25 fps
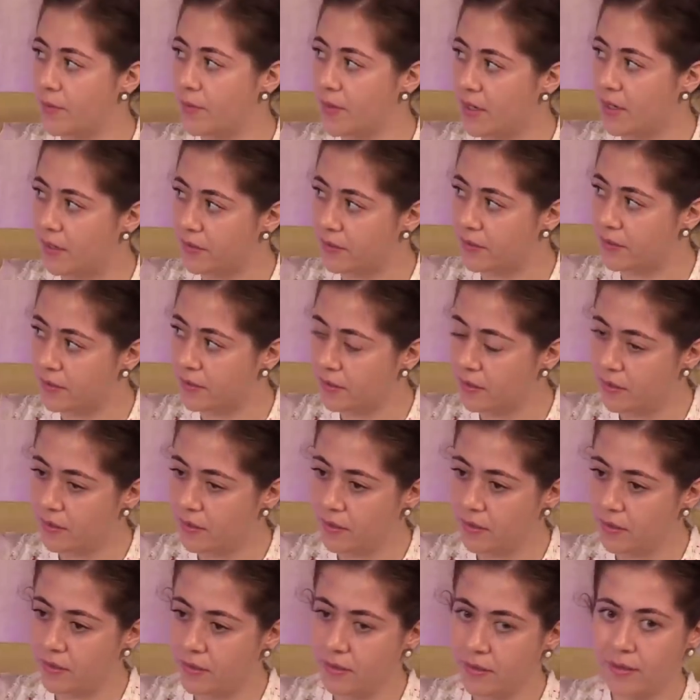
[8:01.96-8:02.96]
helping us
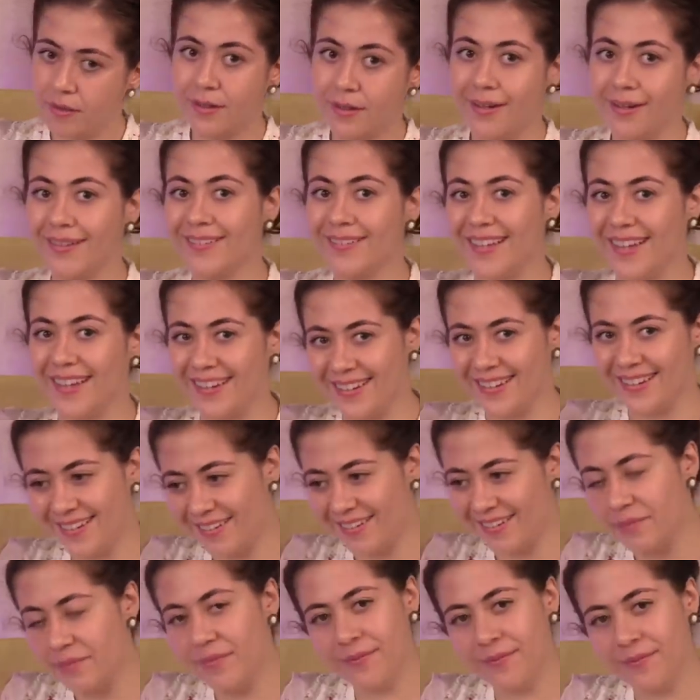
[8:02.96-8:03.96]
like
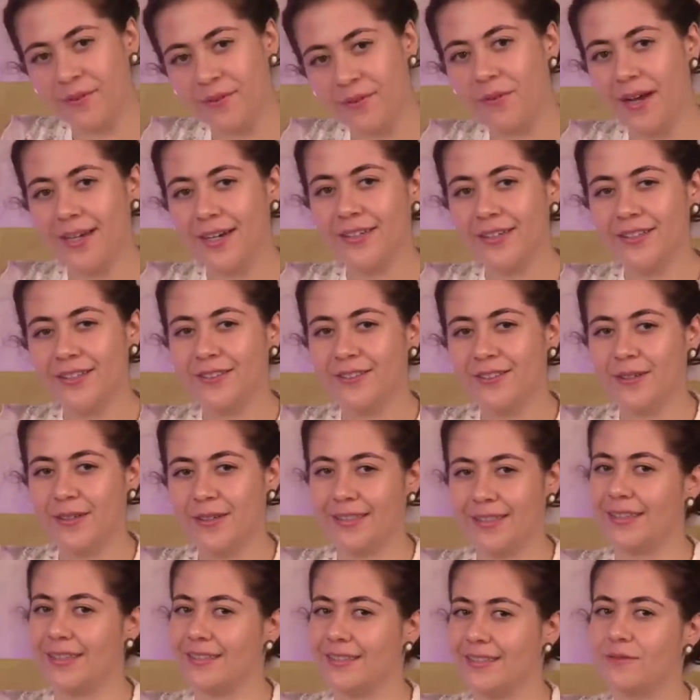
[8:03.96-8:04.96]
remember why are you doing
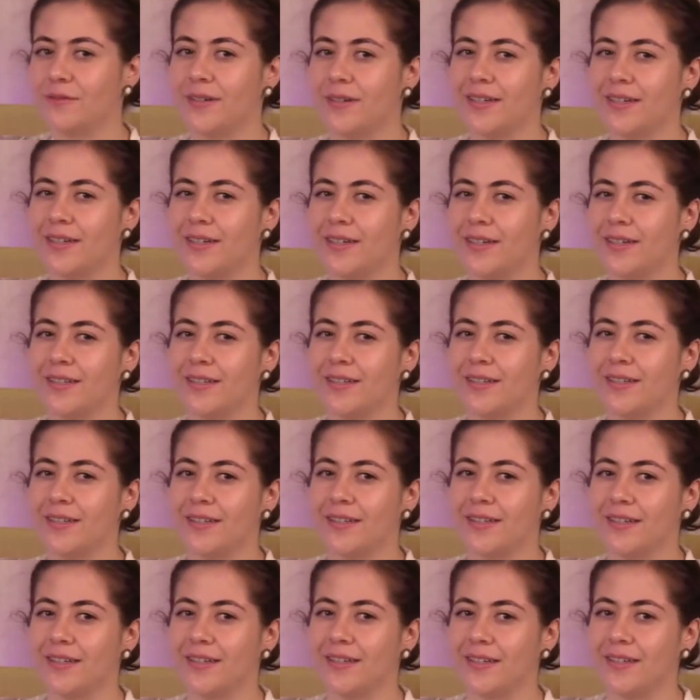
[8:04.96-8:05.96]
this
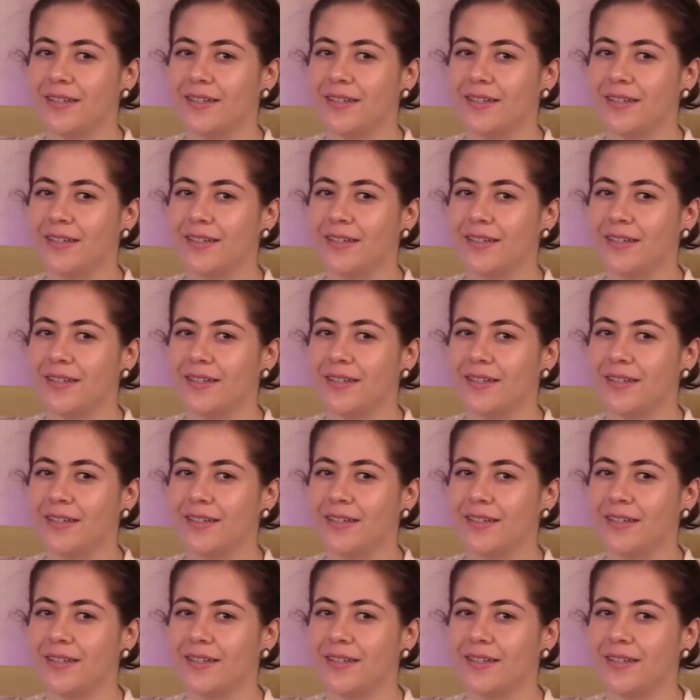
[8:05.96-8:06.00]
really